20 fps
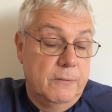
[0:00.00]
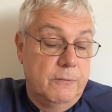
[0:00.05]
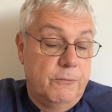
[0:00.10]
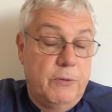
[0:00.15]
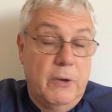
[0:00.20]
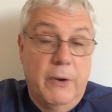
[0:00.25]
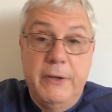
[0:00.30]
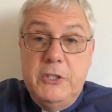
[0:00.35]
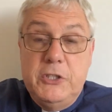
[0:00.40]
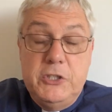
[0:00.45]

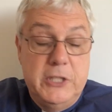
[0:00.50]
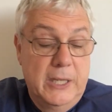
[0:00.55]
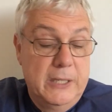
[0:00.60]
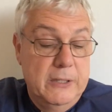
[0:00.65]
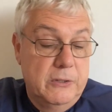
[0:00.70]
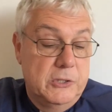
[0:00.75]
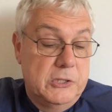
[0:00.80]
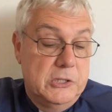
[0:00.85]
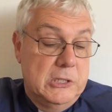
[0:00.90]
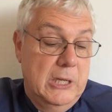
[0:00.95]
very
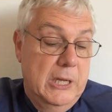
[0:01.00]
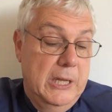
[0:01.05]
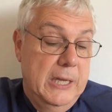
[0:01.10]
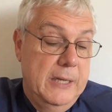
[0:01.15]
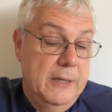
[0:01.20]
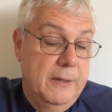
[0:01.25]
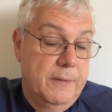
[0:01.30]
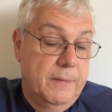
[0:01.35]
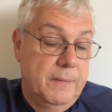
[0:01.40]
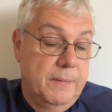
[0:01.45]

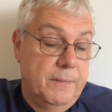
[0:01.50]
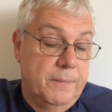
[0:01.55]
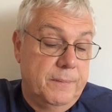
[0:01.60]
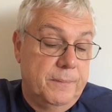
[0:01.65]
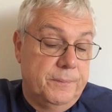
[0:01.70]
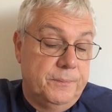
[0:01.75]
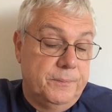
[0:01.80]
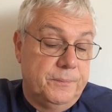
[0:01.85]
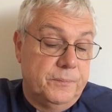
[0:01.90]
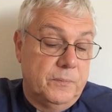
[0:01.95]
generously
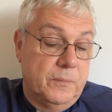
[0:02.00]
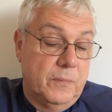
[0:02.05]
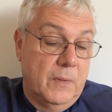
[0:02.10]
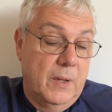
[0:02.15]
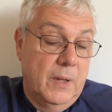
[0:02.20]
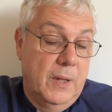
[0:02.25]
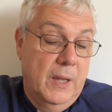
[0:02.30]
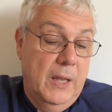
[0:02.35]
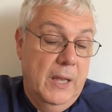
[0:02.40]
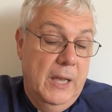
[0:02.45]

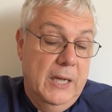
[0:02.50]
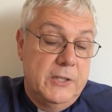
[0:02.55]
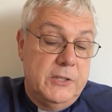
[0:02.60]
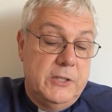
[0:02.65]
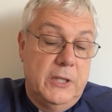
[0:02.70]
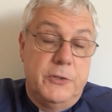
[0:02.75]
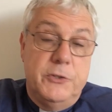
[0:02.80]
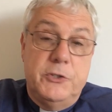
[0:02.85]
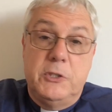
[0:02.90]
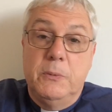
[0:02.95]
had
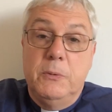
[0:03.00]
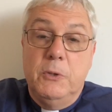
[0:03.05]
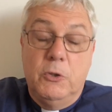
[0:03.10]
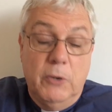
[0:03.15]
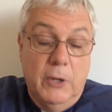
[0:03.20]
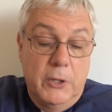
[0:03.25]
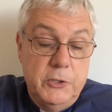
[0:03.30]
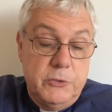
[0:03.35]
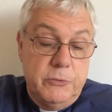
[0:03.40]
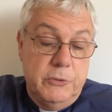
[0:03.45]
done some
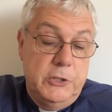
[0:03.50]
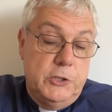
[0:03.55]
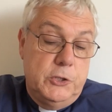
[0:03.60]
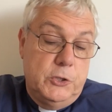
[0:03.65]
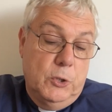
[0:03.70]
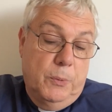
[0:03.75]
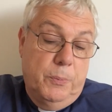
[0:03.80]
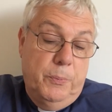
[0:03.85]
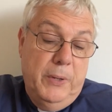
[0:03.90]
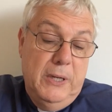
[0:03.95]
grocery
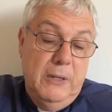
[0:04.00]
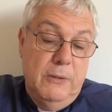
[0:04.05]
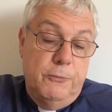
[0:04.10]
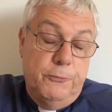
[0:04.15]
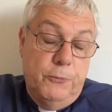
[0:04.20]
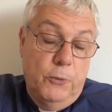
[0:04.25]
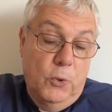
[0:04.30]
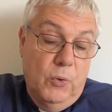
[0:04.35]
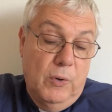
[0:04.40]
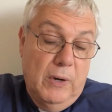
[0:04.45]
shopping
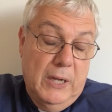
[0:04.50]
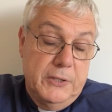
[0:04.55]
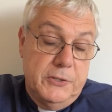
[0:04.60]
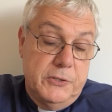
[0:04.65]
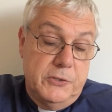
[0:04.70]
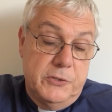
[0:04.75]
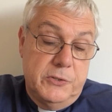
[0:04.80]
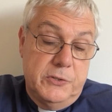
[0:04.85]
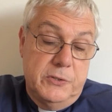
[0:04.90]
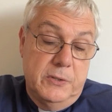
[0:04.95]
for
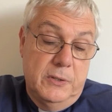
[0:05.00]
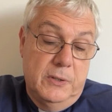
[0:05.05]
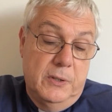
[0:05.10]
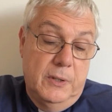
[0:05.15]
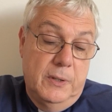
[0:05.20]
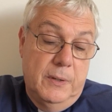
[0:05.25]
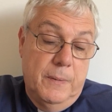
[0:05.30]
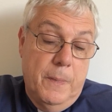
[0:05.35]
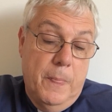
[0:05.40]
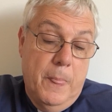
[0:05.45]
us
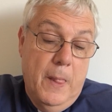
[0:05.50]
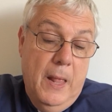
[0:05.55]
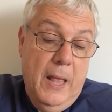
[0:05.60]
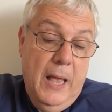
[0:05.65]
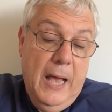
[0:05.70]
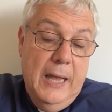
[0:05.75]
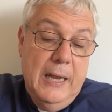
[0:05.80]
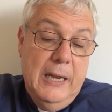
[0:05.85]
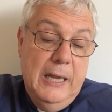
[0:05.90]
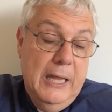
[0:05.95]

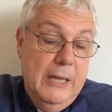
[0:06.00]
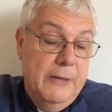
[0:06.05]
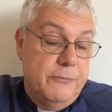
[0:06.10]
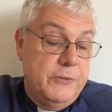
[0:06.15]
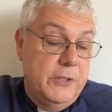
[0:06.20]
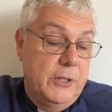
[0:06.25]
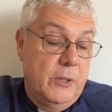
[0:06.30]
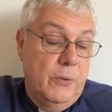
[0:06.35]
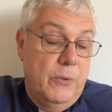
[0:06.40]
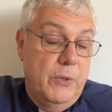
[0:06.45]
and left
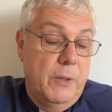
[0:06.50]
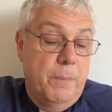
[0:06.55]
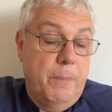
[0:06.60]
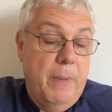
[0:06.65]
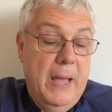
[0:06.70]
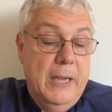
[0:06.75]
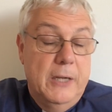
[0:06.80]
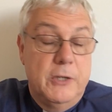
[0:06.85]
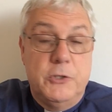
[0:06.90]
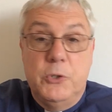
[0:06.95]
it on the
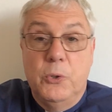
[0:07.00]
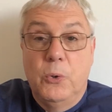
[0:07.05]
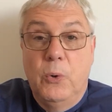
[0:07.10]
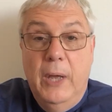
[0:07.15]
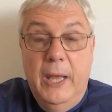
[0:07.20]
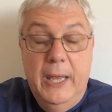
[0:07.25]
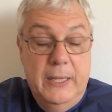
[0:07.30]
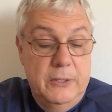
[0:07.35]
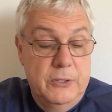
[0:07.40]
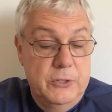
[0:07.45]
back door
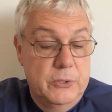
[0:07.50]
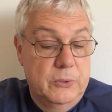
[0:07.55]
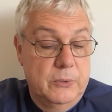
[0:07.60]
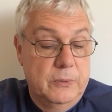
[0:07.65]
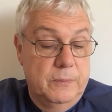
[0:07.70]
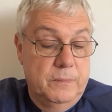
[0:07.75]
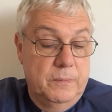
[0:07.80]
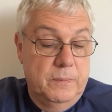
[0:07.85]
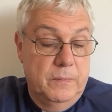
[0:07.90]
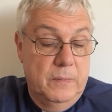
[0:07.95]
handle.
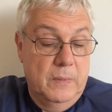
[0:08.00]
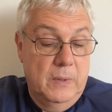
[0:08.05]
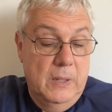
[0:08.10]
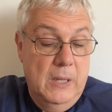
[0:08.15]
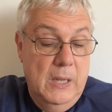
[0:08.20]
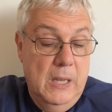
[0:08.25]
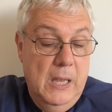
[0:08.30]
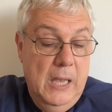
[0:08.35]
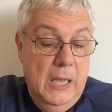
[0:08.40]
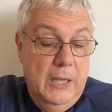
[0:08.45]

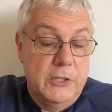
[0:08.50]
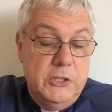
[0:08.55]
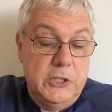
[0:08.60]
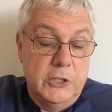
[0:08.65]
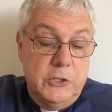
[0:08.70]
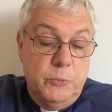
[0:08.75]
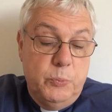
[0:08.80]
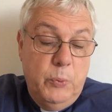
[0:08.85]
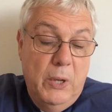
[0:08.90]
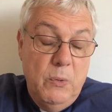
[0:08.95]
And
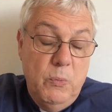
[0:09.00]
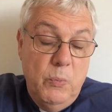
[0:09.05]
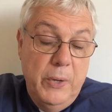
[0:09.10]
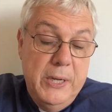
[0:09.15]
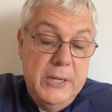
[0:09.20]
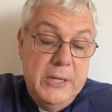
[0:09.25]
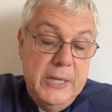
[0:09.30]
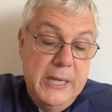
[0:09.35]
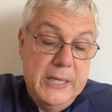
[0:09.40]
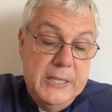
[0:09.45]
just when
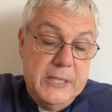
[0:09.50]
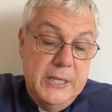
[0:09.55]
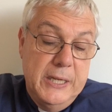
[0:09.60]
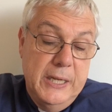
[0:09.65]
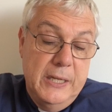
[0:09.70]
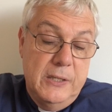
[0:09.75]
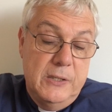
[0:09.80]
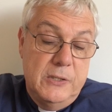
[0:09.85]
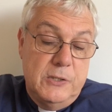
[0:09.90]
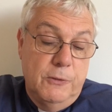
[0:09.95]
we needed
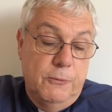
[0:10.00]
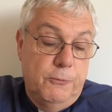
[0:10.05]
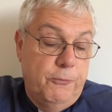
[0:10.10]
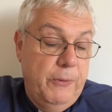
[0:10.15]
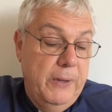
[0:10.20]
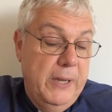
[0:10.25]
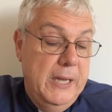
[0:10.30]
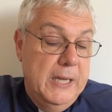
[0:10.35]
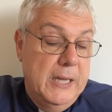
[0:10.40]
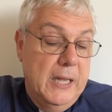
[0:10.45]
it to
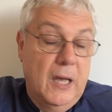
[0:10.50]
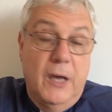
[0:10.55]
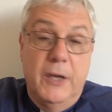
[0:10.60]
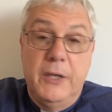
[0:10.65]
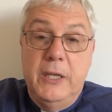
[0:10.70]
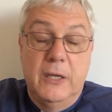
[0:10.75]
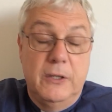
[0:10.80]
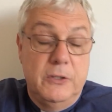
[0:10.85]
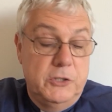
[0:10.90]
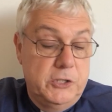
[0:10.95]
feed our
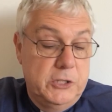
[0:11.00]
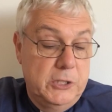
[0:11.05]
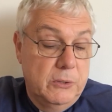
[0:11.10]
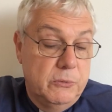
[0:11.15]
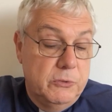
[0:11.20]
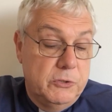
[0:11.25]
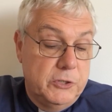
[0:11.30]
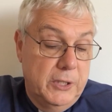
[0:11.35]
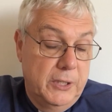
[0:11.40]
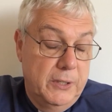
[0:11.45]
young
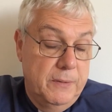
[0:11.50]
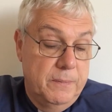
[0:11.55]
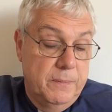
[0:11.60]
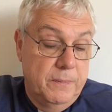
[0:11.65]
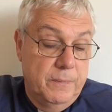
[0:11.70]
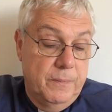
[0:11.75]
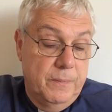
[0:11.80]
children,